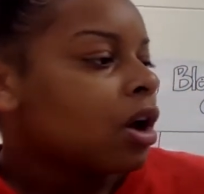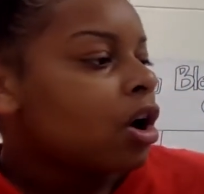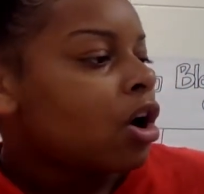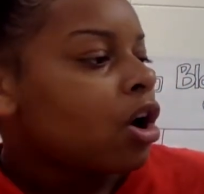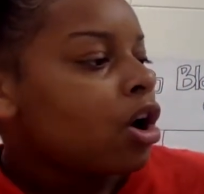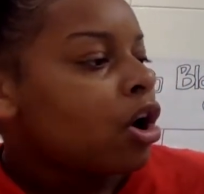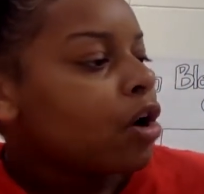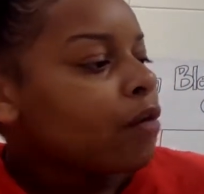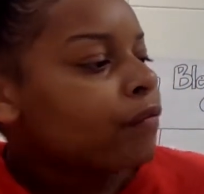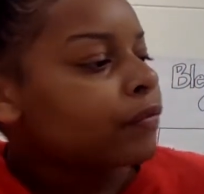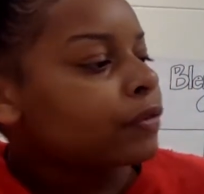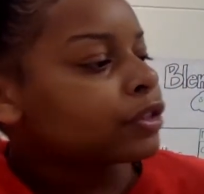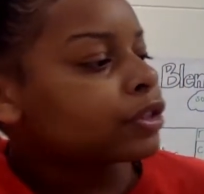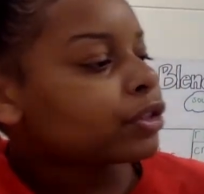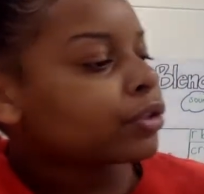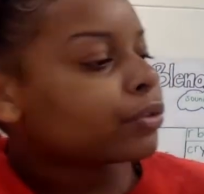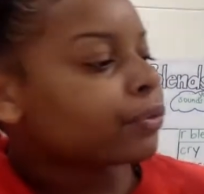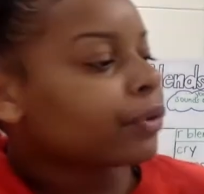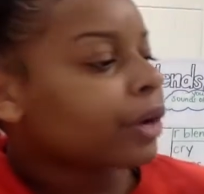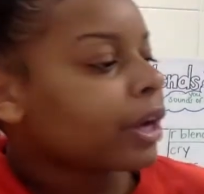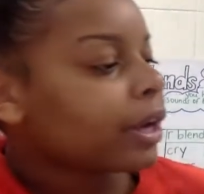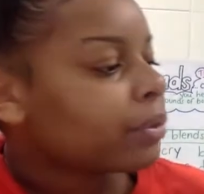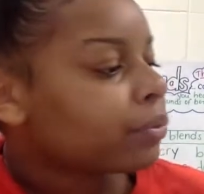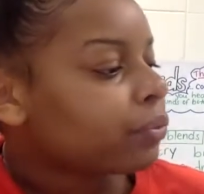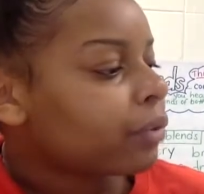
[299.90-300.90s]
Officer
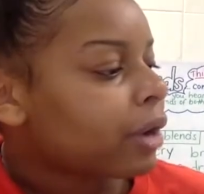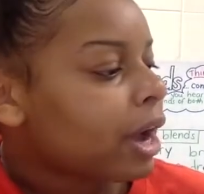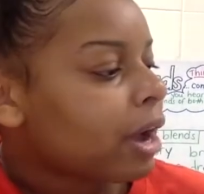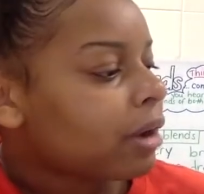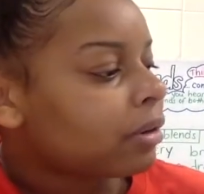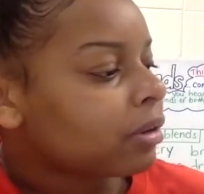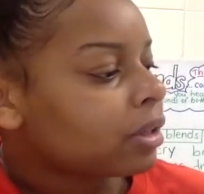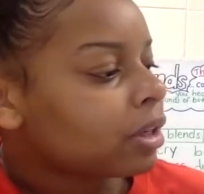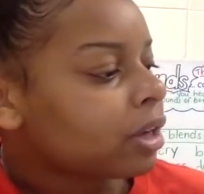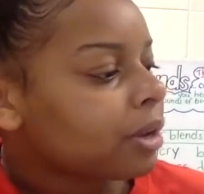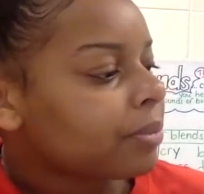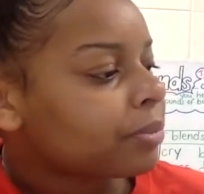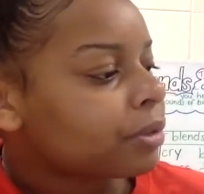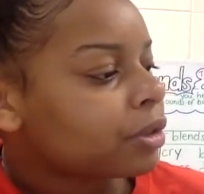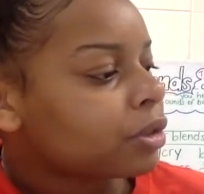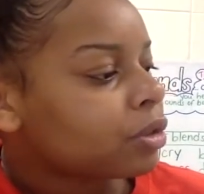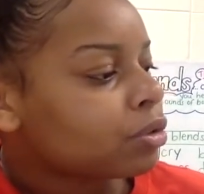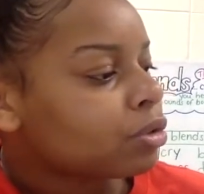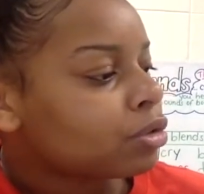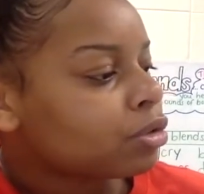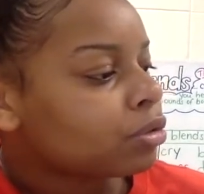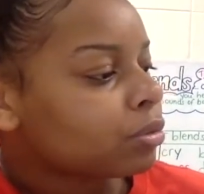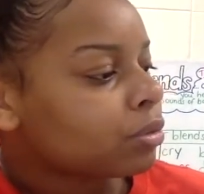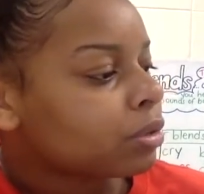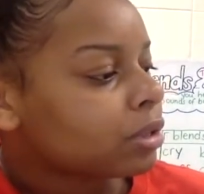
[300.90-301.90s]
Rate rounded up the
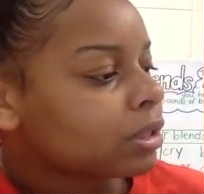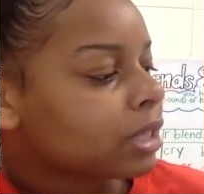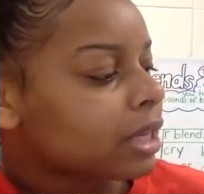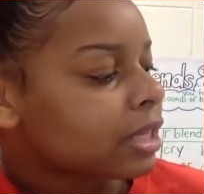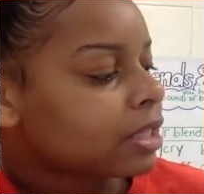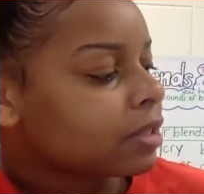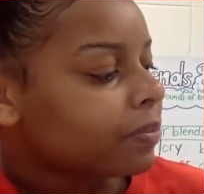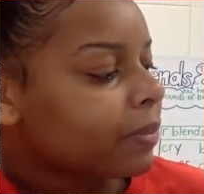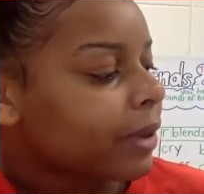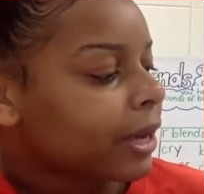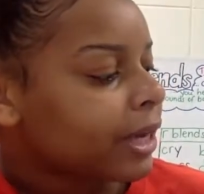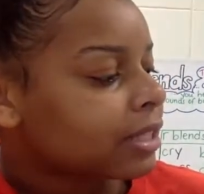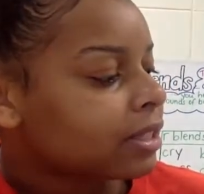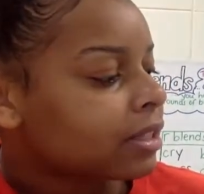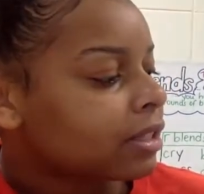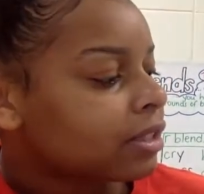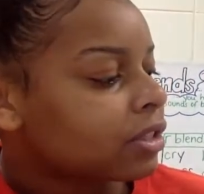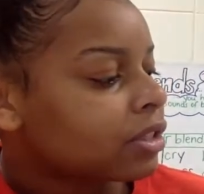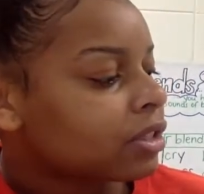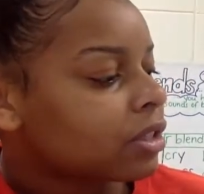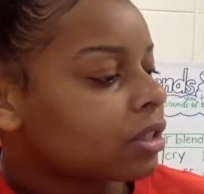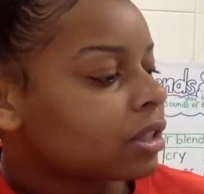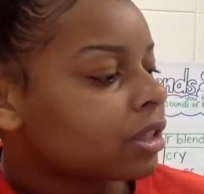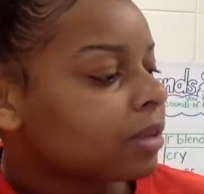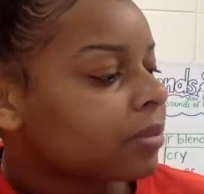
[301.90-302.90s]
usual suspects and
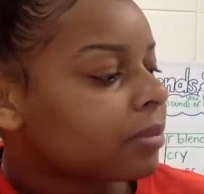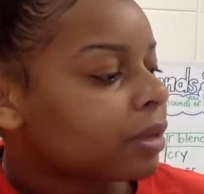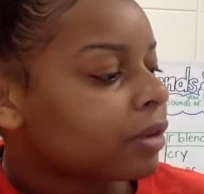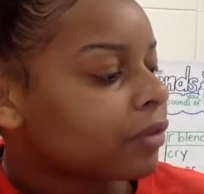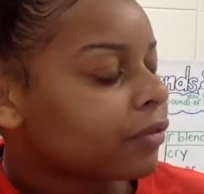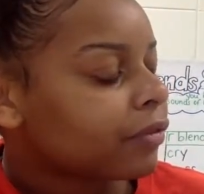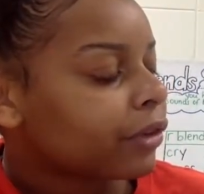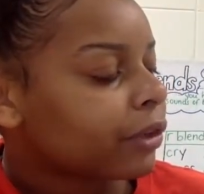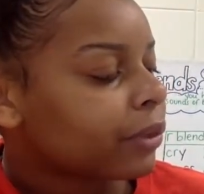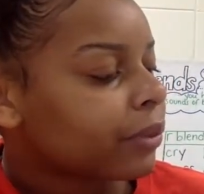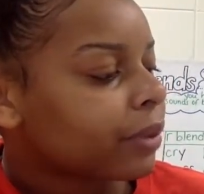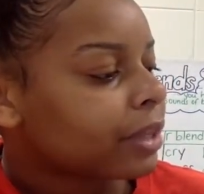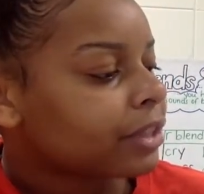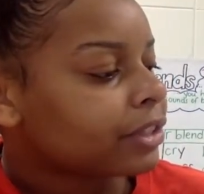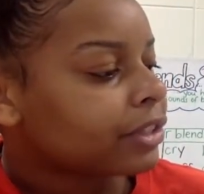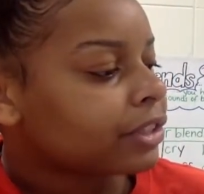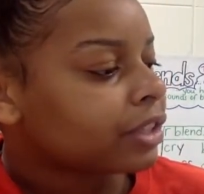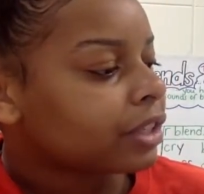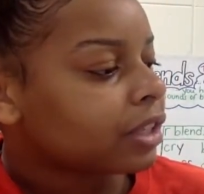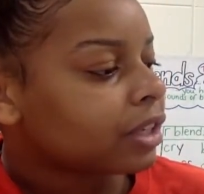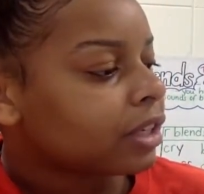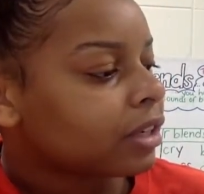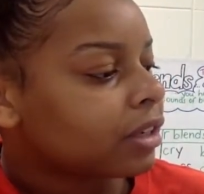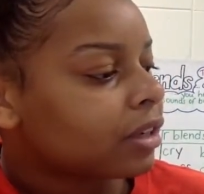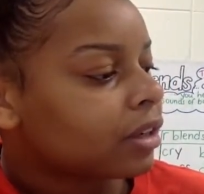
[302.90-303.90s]
took them in for
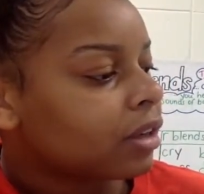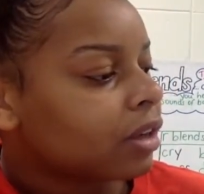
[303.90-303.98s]
questioning.